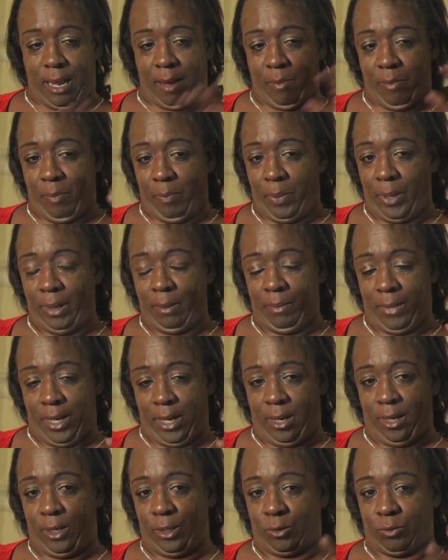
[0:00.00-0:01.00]
they put me
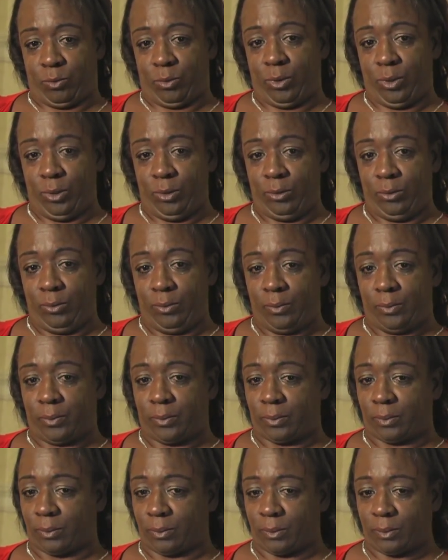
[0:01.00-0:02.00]
in this room.
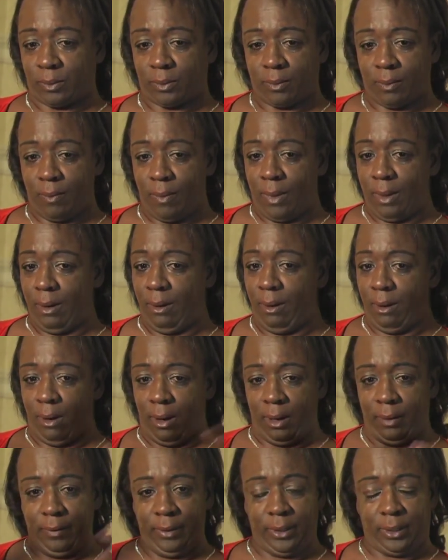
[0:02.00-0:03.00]

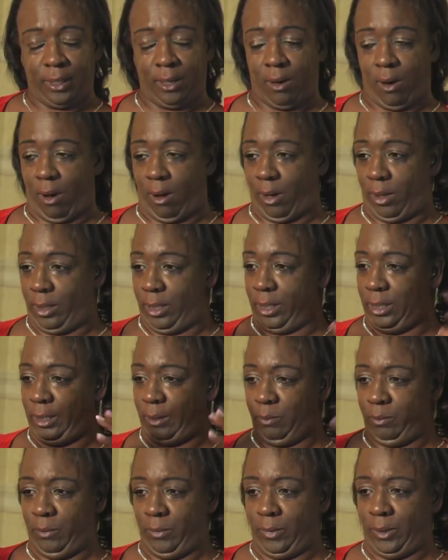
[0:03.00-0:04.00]
All of a sudden, all these
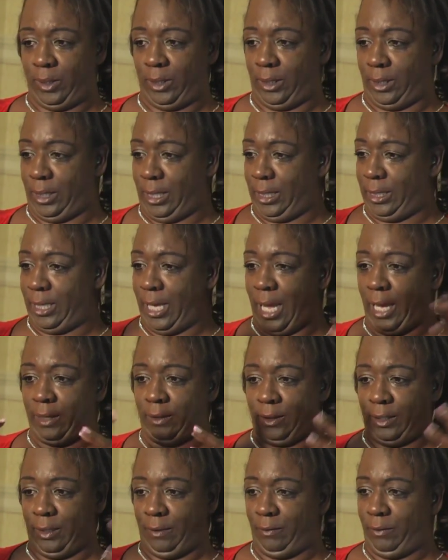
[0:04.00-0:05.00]

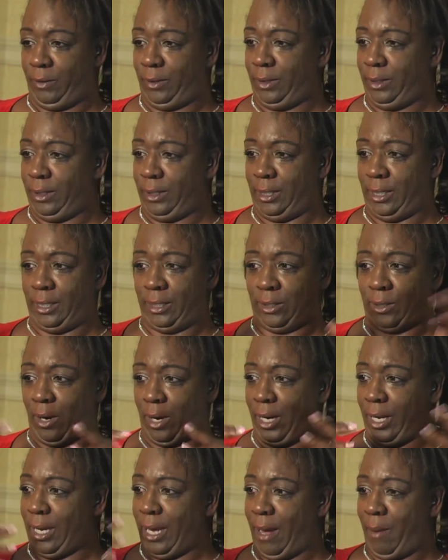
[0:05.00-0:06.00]
detectives just
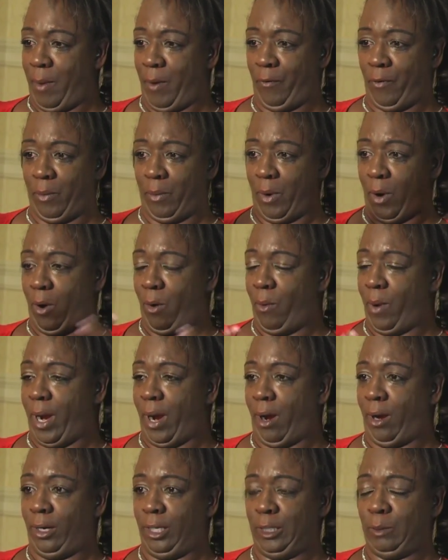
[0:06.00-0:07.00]
started coming from nowhere.
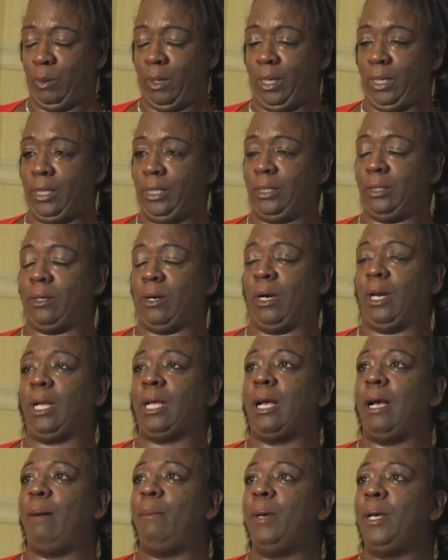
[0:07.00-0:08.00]
All these police started
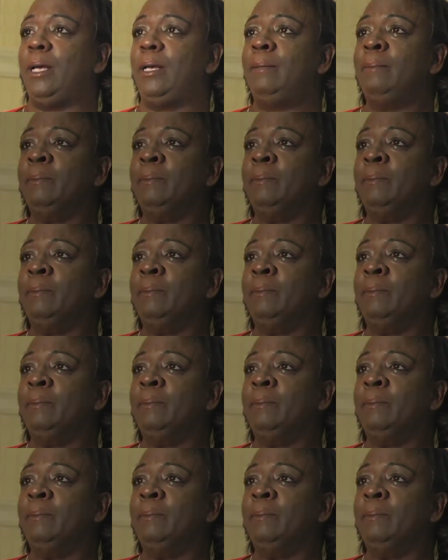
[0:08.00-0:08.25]
coming.